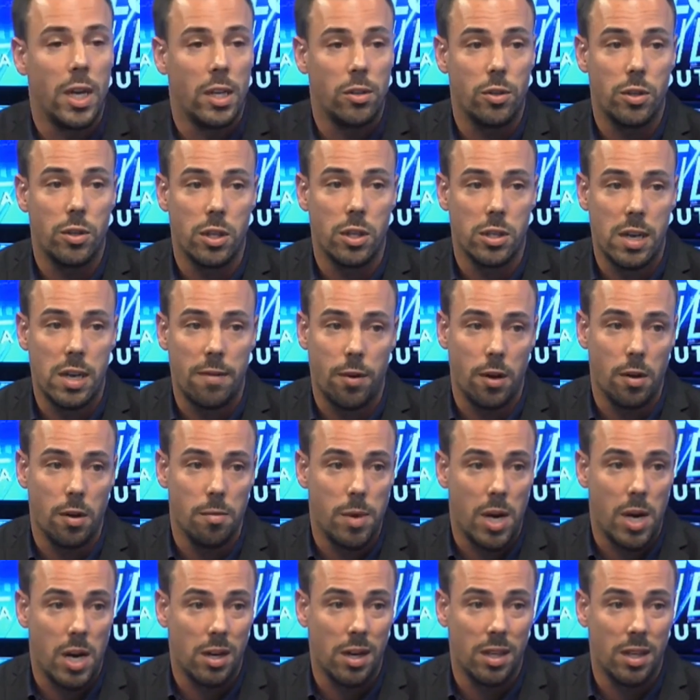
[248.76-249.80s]
you look at the South
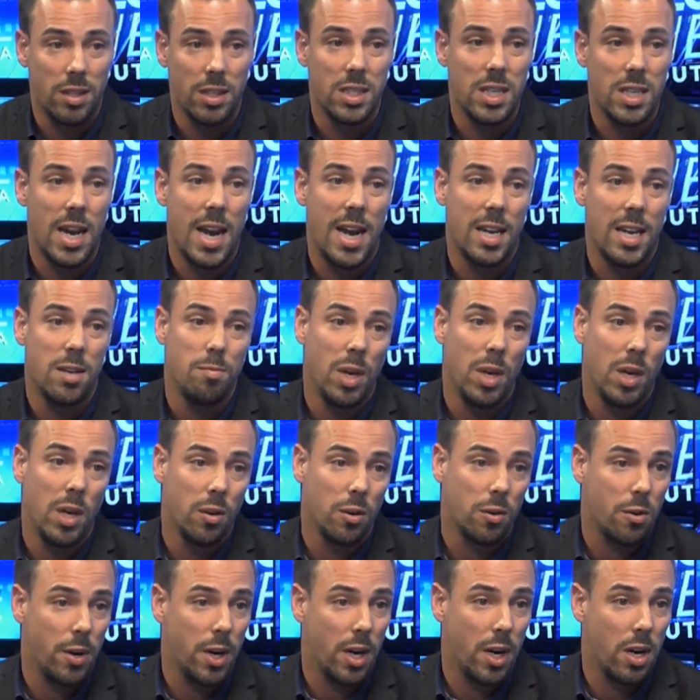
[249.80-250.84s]
African market, there's 8
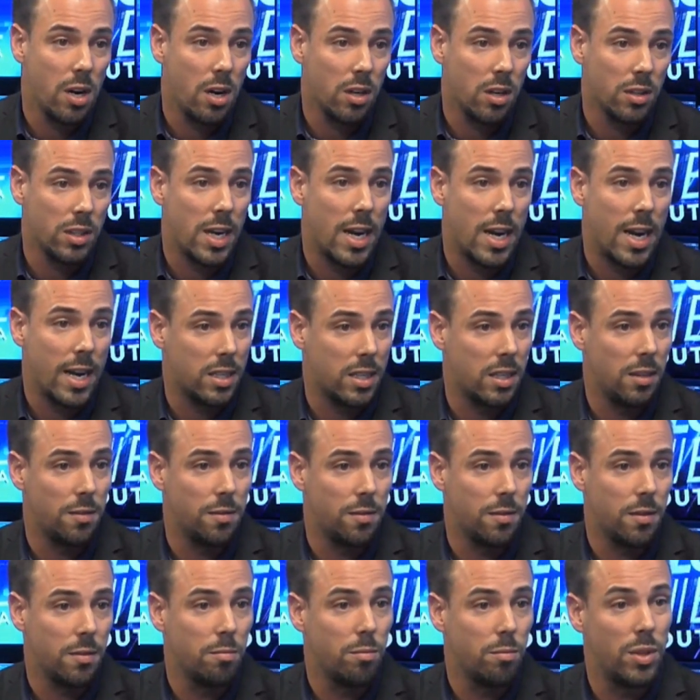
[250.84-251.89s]
million credit cards that are
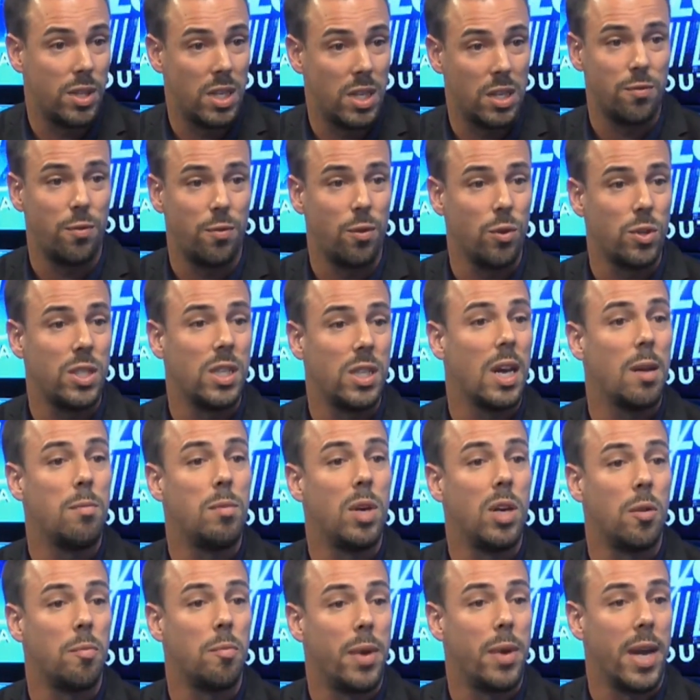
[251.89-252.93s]
active, but there's
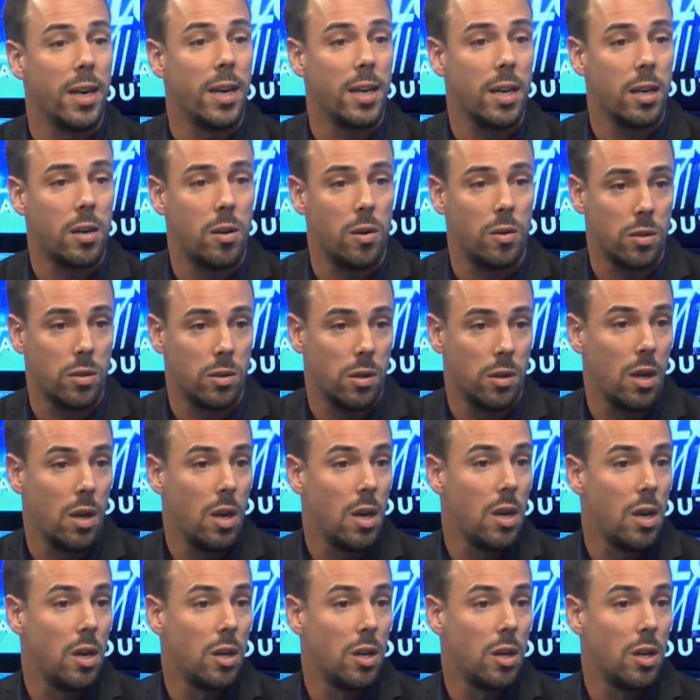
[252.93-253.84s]
49 million bank accounts.